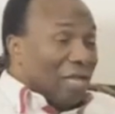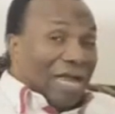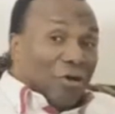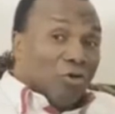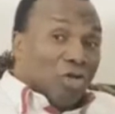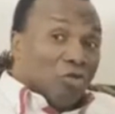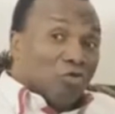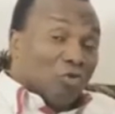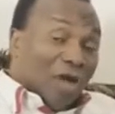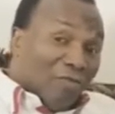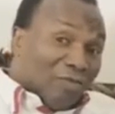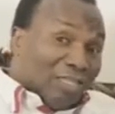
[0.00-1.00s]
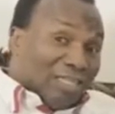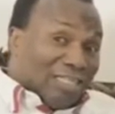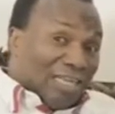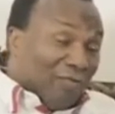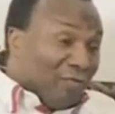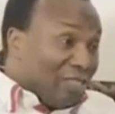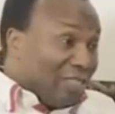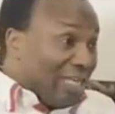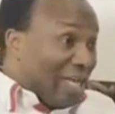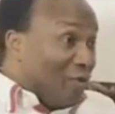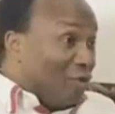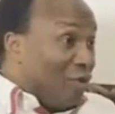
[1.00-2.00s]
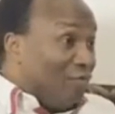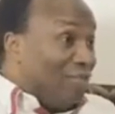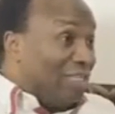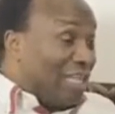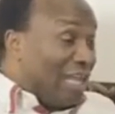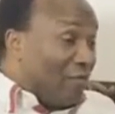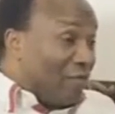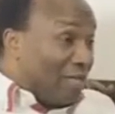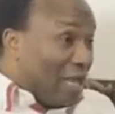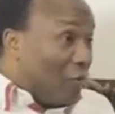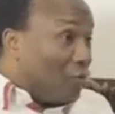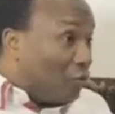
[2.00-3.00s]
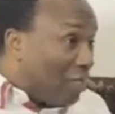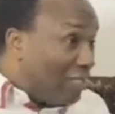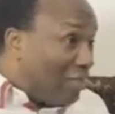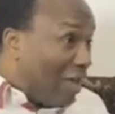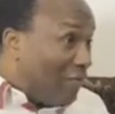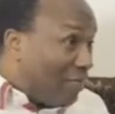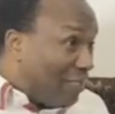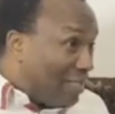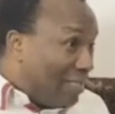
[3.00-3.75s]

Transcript: know they used to have it in the 70s. I don't know if they still have it now. Do they still have it?